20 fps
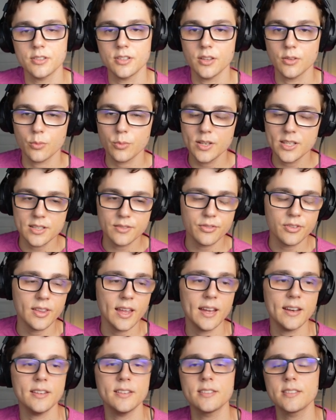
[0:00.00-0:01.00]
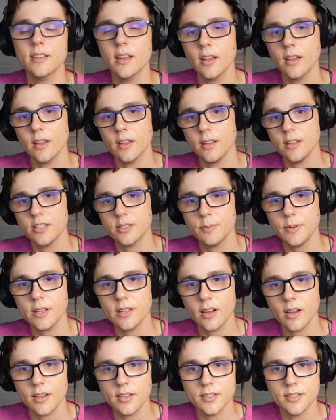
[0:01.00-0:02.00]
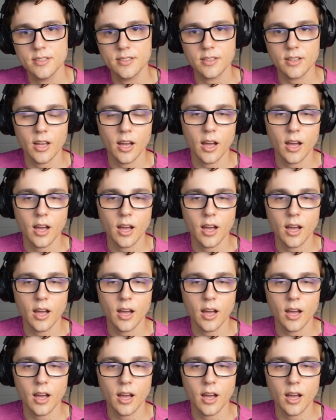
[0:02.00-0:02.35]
And the reason for that is because